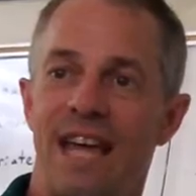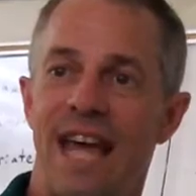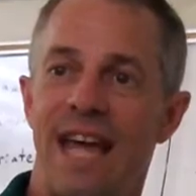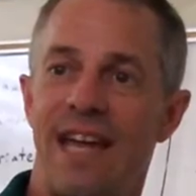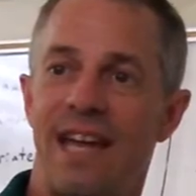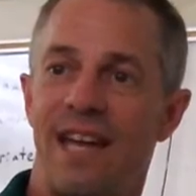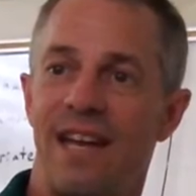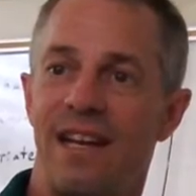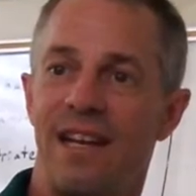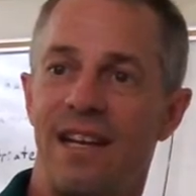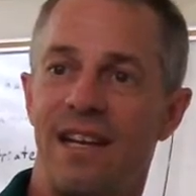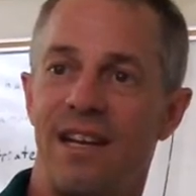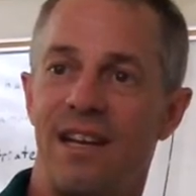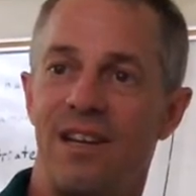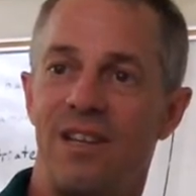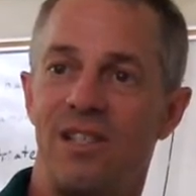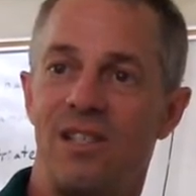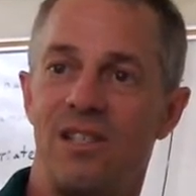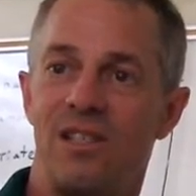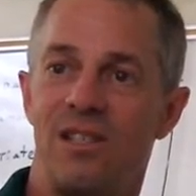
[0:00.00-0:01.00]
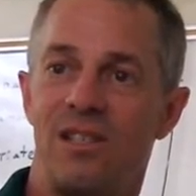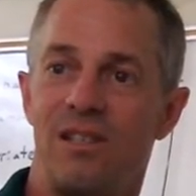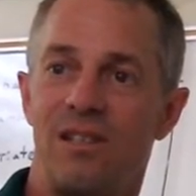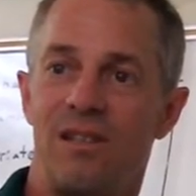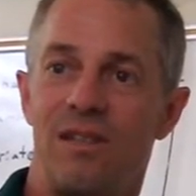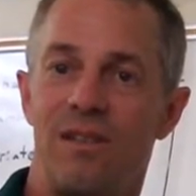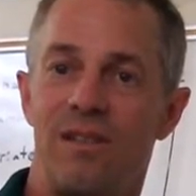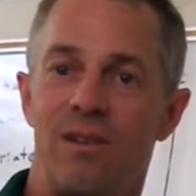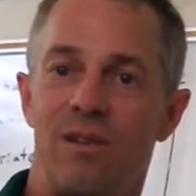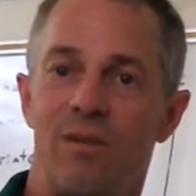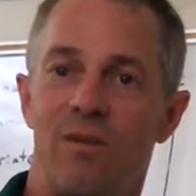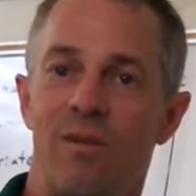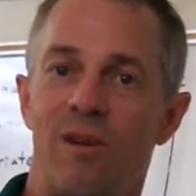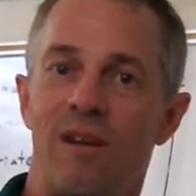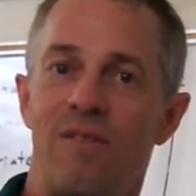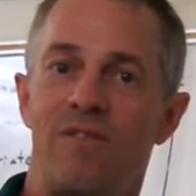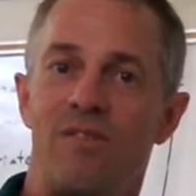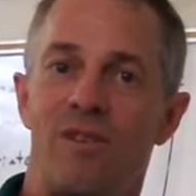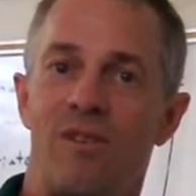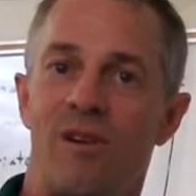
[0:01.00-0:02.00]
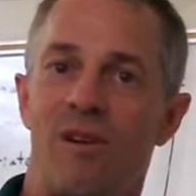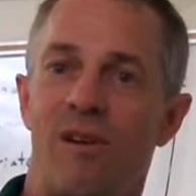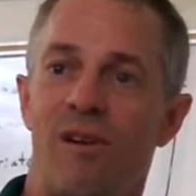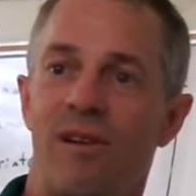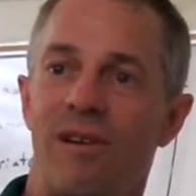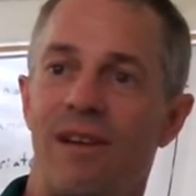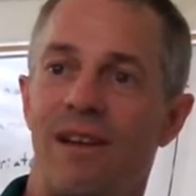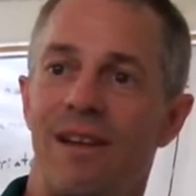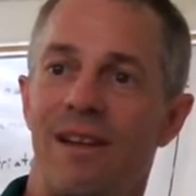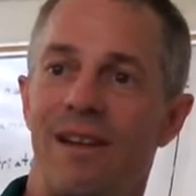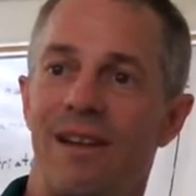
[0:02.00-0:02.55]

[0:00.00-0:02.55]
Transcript: take it because the reefs are all